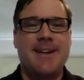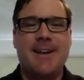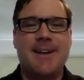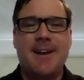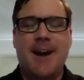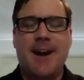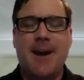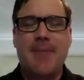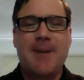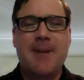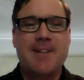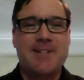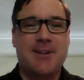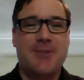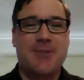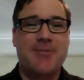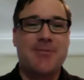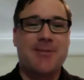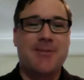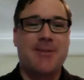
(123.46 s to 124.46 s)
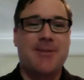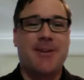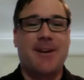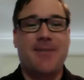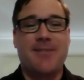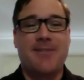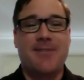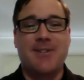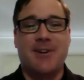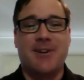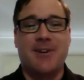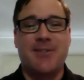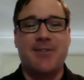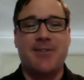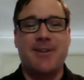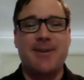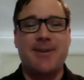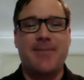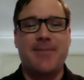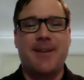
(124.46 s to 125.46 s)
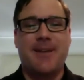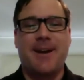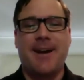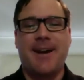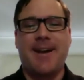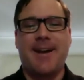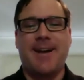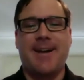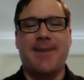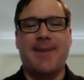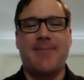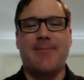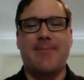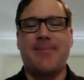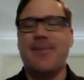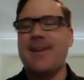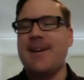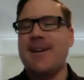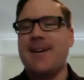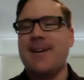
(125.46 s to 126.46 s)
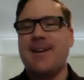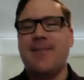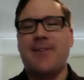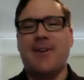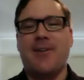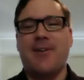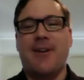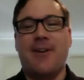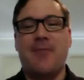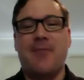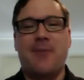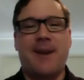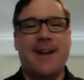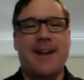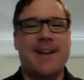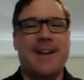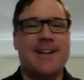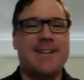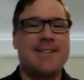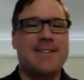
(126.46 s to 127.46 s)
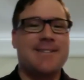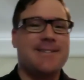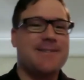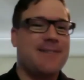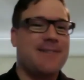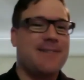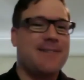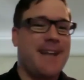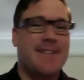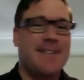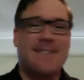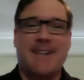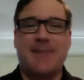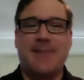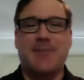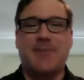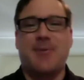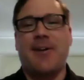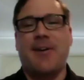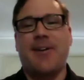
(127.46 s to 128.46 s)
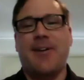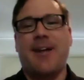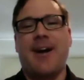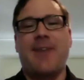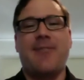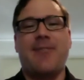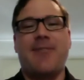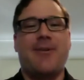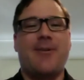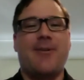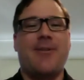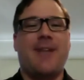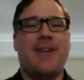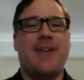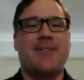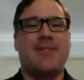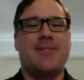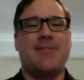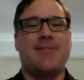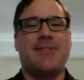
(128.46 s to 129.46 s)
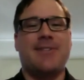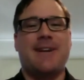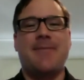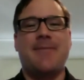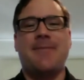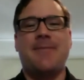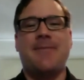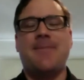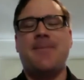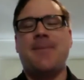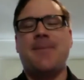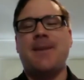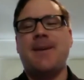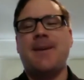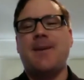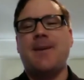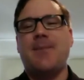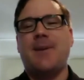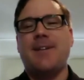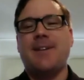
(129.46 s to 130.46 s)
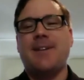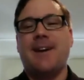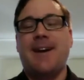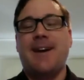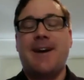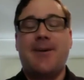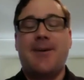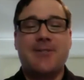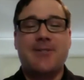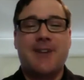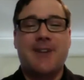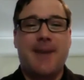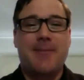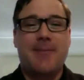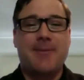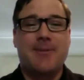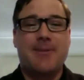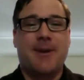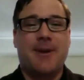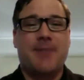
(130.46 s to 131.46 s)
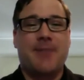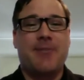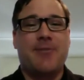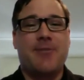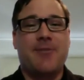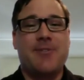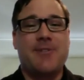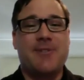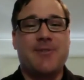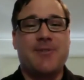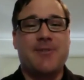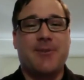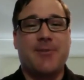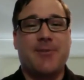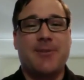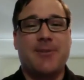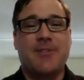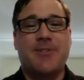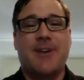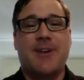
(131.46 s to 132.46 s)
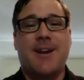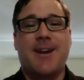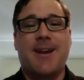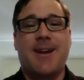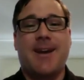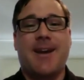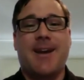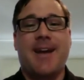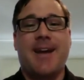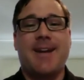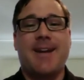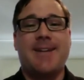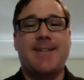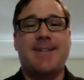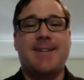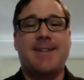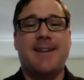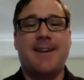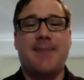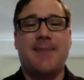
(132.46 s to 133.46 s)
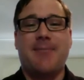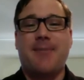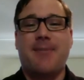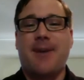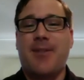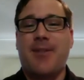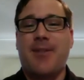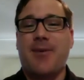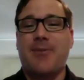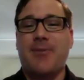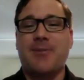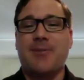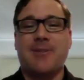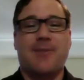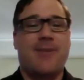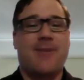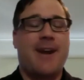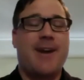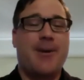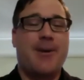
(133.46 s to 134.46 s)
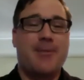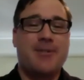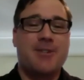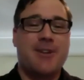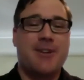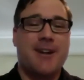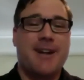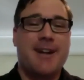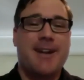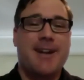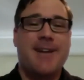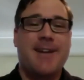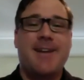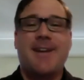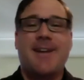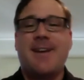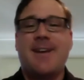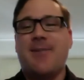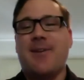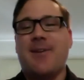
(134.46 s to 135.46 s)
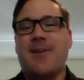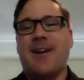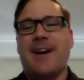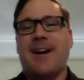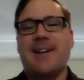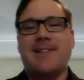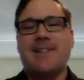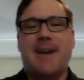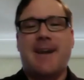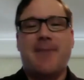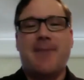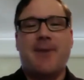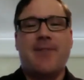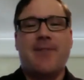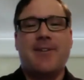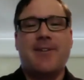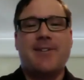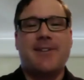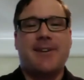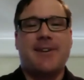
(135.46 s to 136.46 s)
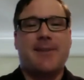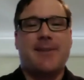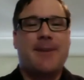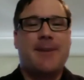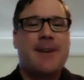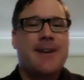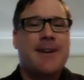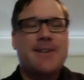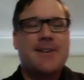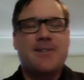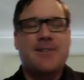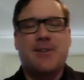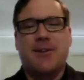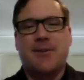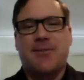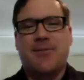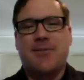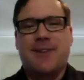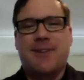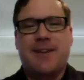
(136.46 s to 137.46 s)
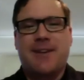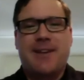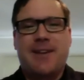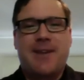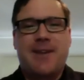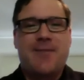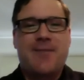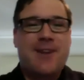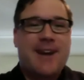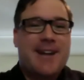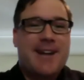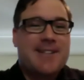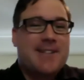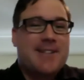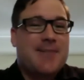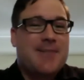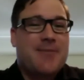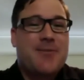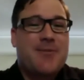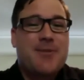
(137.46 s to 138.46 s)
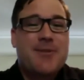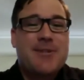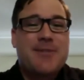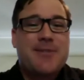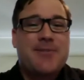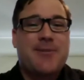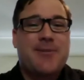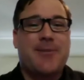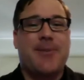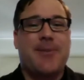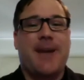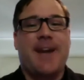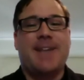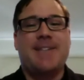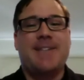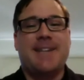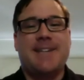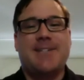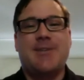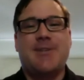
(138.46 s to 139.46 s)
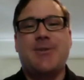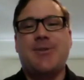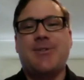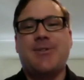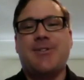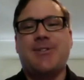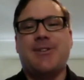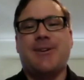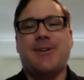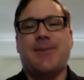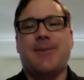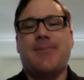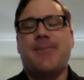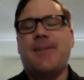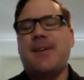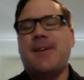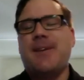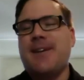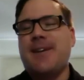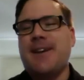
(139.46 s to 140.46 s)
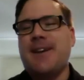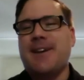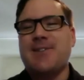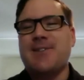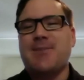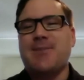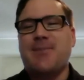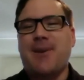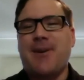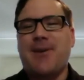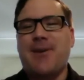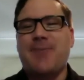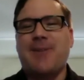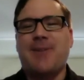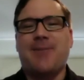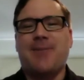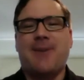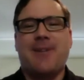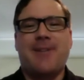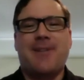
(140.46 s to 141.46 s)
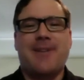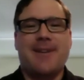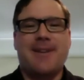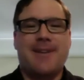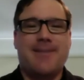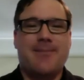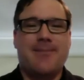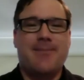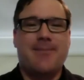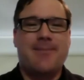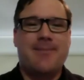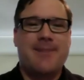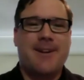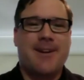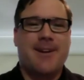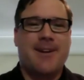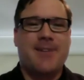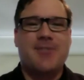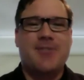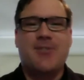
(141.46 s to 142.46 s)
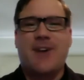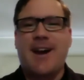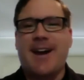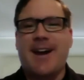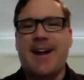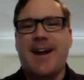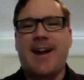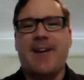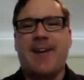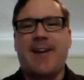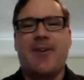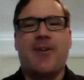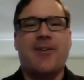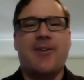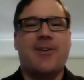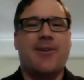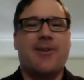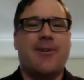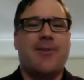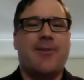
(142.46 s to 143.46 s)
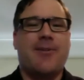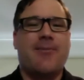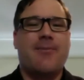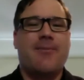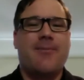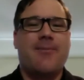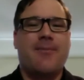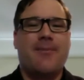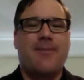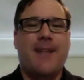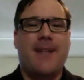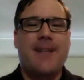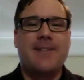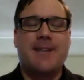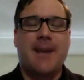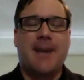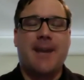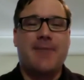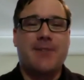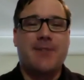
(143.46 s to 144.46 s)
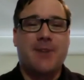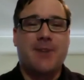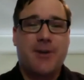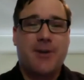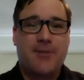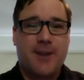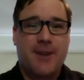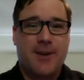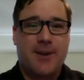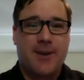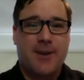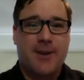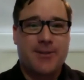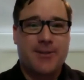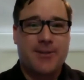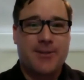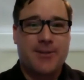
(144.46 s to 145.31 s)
I myself am a photographer. I photograph weddings, landscapes, wildlife, all that sort of stuff. But I also happen to work for FujiFilm Australia, and I thought it was a great opportunity when you guys came over to sort of give you guys a FujiFilm X-E2 to experiment with and try it out on your landscape photography course.